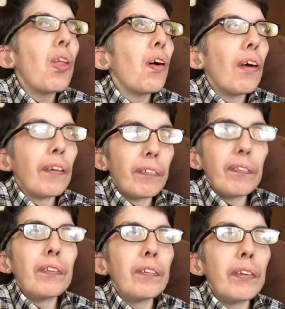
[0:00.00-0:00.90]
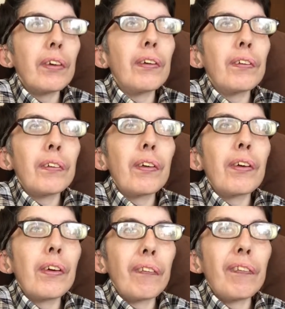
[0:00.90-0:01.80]
So I will,
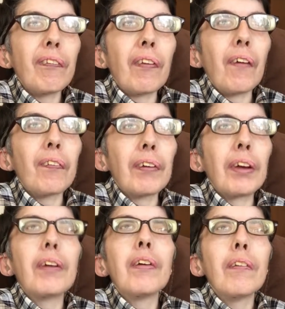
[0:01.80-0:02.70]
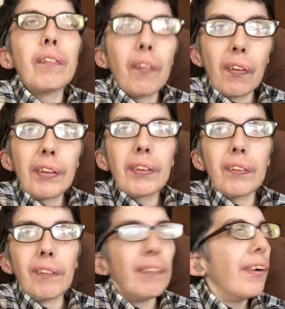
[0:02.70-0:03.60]
if appropriate, point
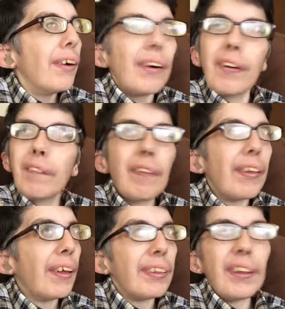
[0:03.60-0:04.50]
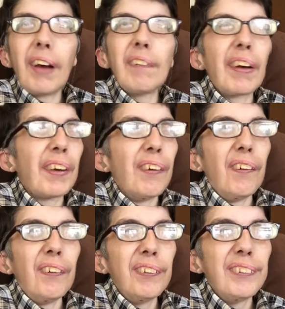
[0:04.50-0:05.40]
to them, but that's not my
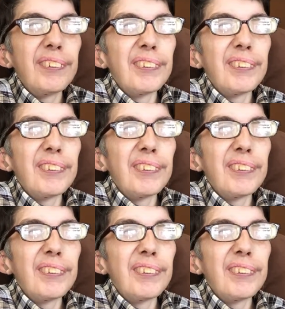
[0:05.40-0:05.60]
goal.